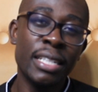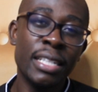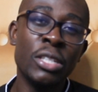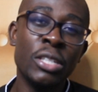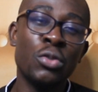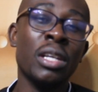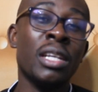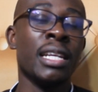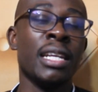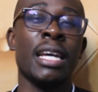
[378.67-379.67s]
it will
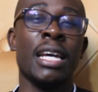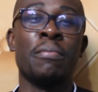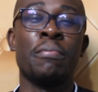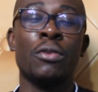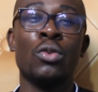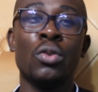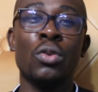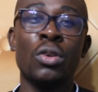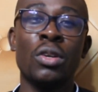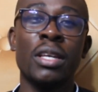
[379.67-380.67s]
really help you.
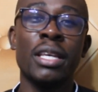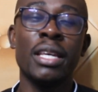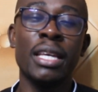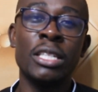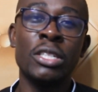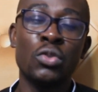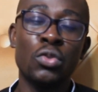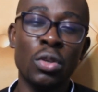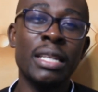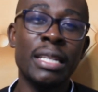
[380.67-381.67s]
It
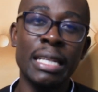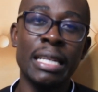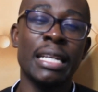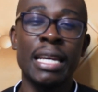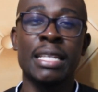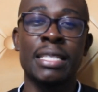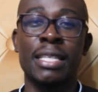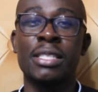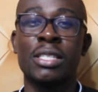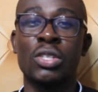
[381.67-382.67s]
will really, really
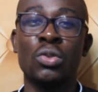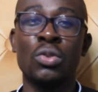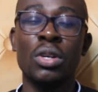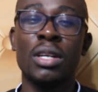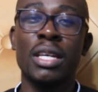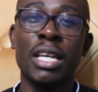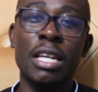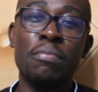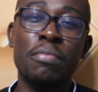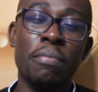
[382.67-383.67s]
assist you
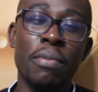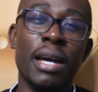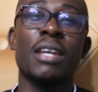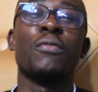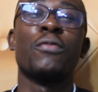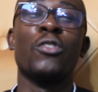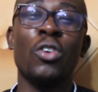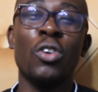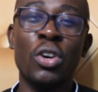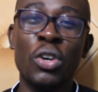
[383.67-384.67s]
in preparing
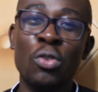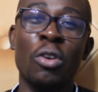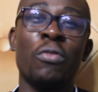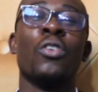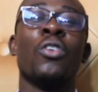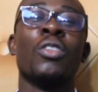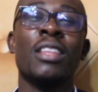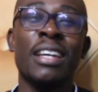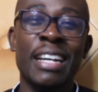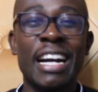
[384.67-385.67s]
for your
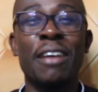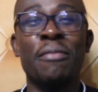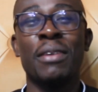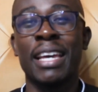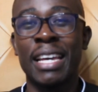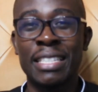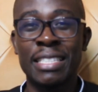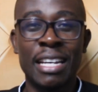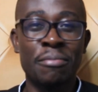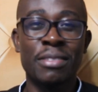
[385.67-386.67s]
forthcoming
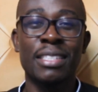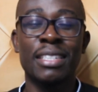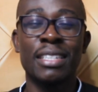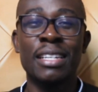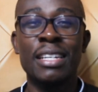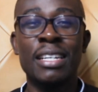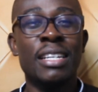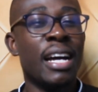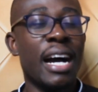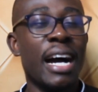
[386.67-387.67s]
exams.
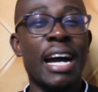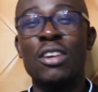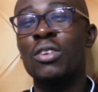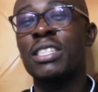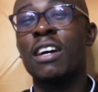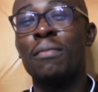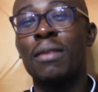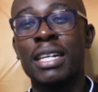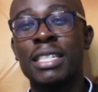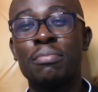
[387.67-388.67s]
I don't have
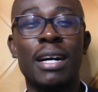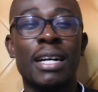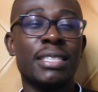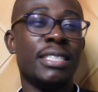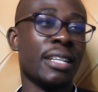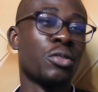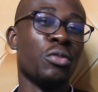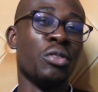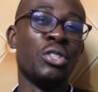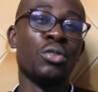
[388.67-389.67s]
much, but just to
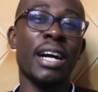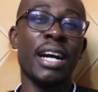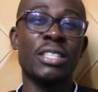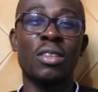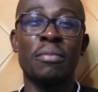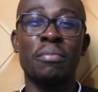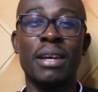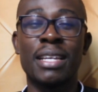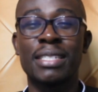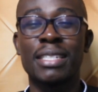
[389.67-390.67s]
wish you guys all the
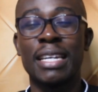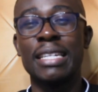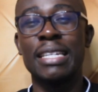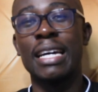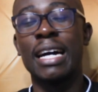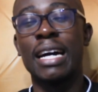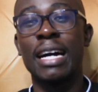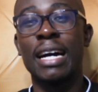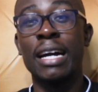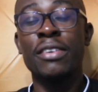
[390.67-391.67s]
best. And
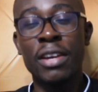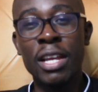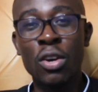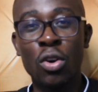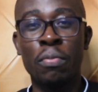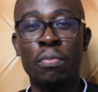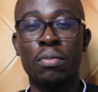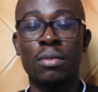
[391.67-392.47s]
I really hope